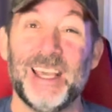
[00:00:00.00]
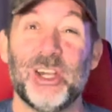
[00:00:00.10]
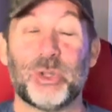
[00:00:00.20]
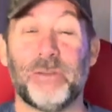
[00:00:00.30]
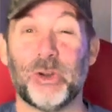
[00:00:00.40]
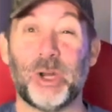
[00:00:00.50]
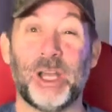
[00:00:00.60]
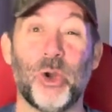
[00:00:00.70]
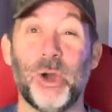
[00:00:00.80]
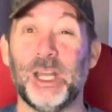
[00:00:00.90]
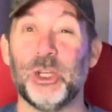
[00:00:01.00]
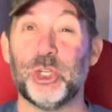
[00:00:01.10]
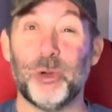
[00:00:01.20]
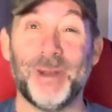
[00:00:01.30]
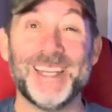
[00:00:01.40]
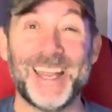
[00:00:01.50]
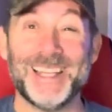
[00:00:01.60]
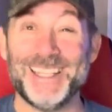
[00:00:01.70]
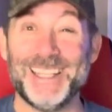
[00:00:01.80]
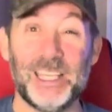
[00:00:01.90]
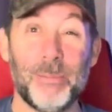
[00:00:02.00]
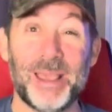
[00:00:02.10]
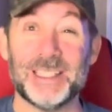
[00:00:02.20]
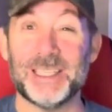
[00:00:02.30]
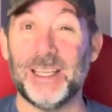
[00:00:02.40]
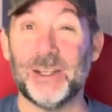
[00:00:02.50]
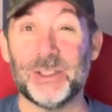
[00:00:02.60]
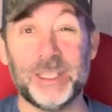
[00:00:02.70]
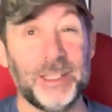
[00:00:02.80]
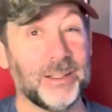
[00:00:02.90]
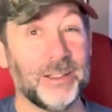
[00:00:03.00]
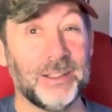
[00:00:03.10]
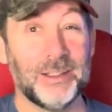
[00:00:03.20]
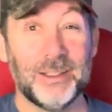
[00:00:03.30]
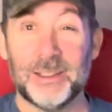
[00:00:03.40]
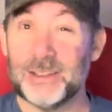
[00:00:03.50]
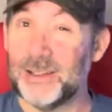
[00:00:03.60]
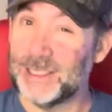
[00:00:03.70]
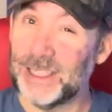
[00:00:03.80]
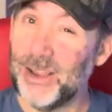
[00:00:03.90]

so I figured I'd go ahead and show my daily eBay sales here. So let's get